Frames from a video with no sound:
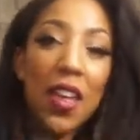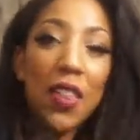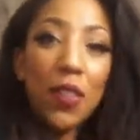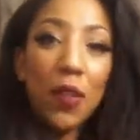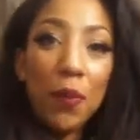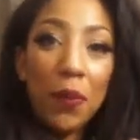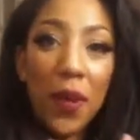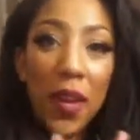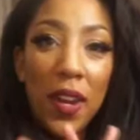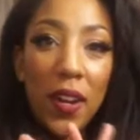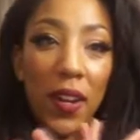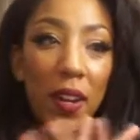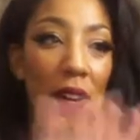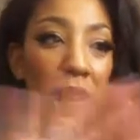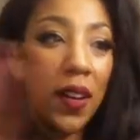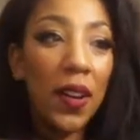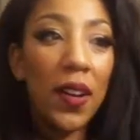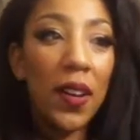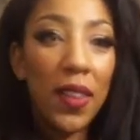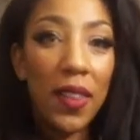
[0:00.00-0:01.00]
The
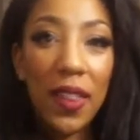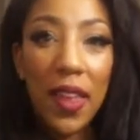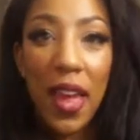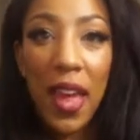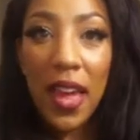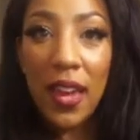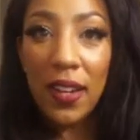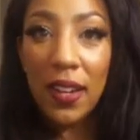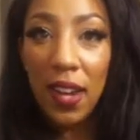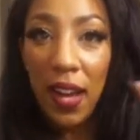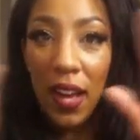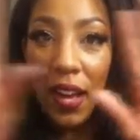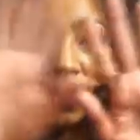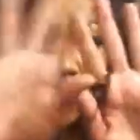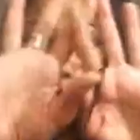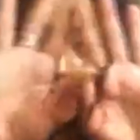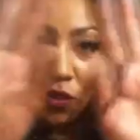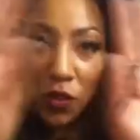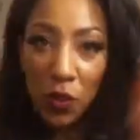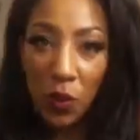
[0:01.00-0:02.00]
better that
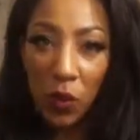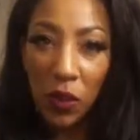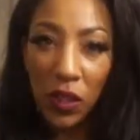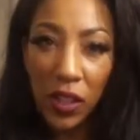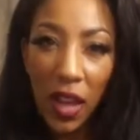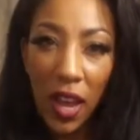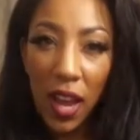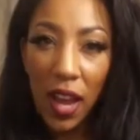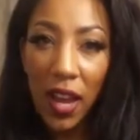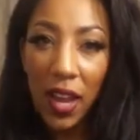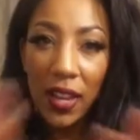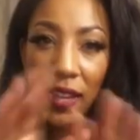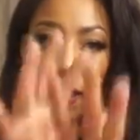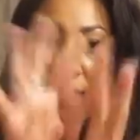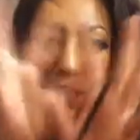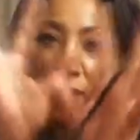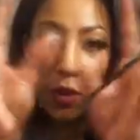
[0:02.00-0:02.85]
there's no lines